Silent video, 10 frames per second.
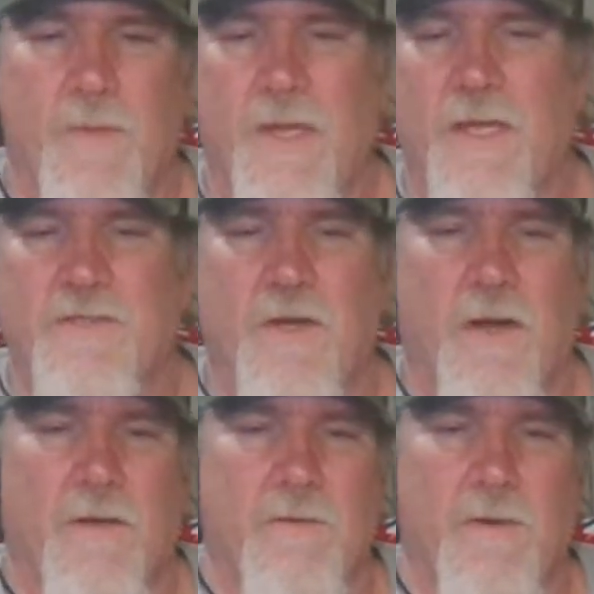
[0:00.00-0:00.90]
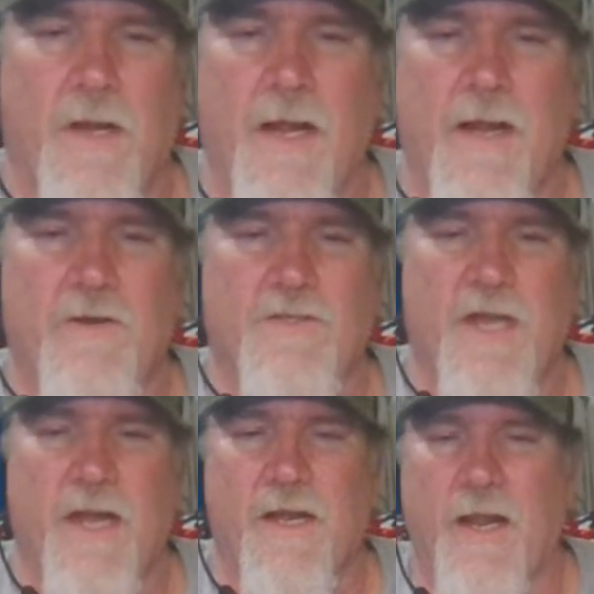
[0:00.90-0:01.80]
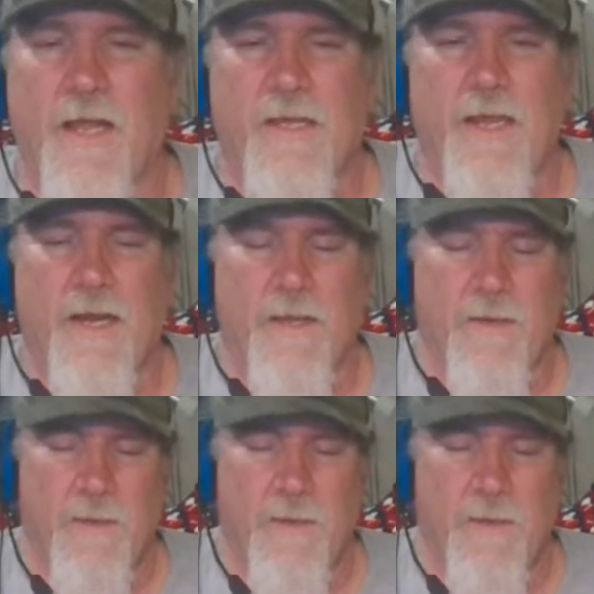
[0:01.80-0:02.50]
it's hard. I understand it. I get it.